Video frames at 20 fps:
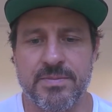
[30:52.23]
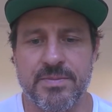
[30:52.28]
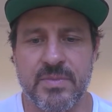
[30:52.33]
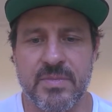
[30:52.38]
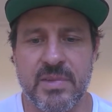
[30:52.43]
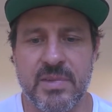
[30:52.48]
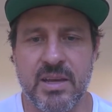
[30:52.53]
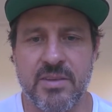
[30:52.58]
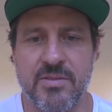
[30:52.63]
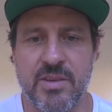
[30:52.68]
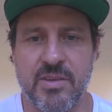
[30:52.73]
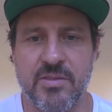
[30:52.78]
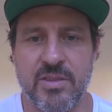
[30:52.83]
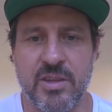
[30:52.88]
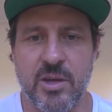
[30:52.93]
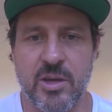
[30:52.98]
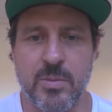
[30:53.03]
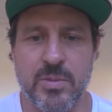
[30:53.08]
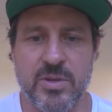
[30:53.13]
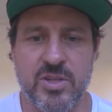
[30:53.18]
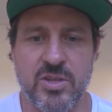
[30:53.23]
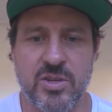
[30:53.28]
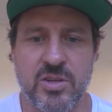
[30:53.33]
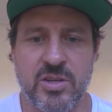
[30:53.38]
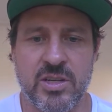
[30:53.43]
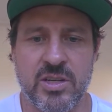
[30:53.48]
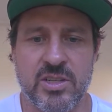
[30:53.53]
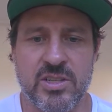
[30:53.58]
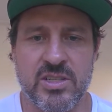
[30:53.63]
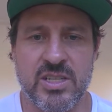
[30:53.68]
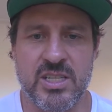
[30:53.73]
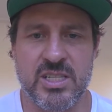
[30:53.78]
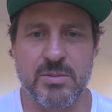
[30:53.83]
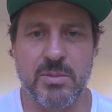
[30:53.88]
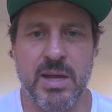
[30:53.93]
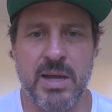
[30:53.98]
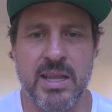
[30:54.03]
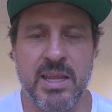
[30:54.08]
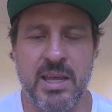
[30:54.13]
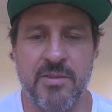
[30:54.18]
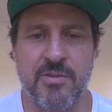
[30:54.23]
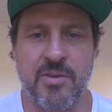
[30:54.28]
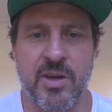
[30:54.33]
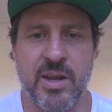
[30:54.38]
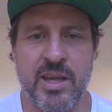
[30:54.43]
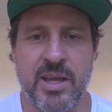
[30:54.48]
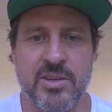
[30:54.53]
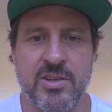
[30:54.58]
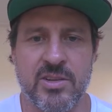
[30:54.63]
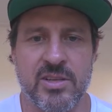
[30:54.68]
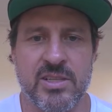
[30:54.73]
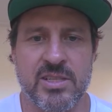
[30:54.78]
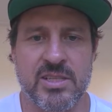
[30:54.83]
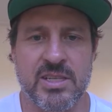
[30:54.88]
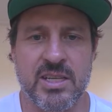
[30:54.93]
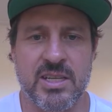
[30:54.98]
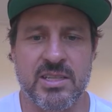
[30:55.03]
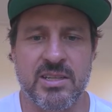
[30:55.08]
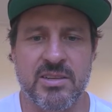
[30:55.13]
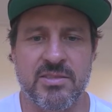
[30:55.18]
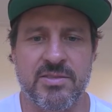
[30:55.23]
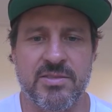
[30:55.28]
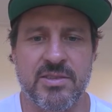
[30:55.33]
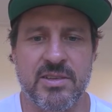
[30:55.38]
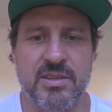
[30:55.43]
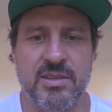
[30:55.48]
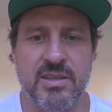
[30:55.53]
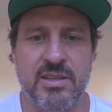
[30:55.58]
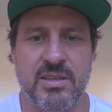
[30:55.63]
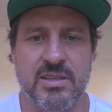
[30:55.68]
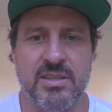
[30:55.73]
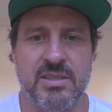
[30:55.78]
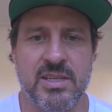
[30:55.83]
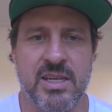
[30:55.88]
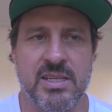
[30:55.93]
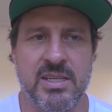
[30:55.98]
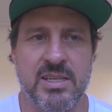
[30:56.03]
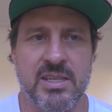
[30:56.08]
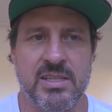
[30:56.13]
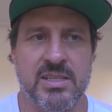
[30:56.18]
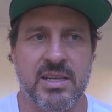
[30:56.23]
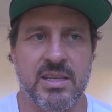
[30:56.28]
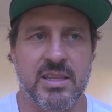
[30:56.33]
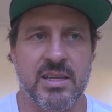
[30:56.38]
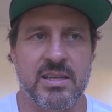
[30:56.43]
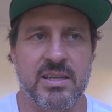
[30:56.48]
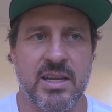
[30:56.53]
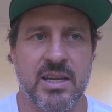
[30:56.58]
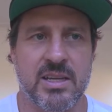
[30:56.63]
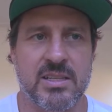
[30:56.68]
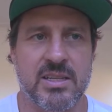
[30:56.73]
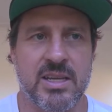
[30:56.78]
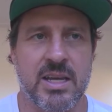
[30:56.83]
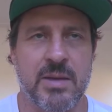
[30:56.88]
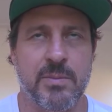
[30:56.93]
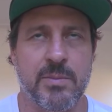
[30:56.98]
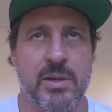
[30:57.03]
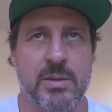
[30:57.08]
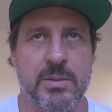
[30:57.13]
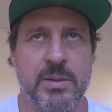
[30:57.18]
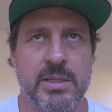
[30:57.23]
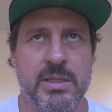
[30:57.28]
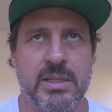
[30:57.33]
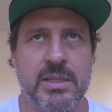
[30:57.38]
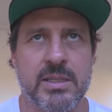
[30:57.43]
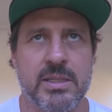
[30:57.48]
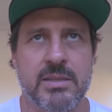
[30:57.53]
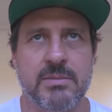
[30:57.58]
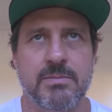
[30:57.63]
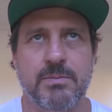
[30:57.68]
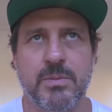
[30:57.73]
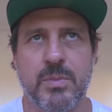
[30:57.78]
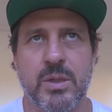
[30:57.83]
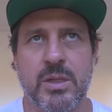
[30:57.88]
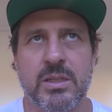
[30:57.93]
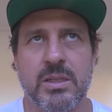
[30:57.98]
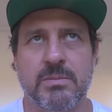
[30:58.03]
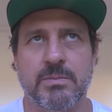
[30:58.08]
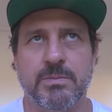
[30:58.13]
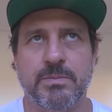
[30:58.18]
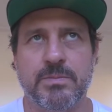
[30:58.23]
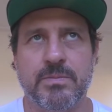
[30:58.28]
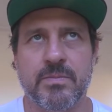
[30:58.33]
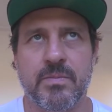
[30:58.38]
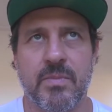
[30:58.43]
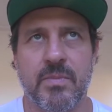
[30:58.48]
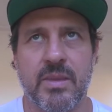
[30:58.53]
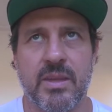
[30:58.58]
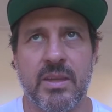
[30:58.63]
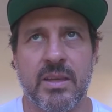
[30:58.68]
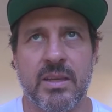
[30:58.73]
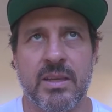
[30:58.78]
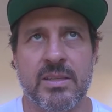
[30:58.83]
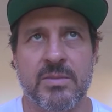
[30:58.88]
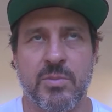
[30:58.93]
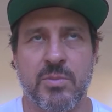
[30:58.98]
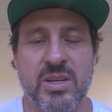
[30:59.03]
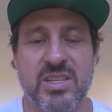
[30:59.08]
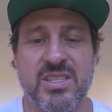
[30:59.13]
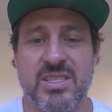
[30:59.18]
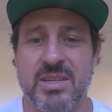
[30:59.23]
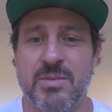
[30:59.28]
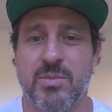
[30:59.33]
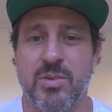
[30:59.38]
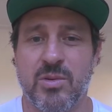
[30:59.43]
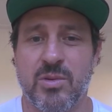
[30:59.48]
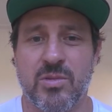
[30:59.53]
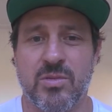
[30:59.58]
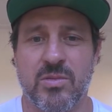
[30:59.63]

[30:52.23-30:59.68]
If given the opportunity, just explain that financial incentive. It's easier said than done to implement it, but it's pretty simple,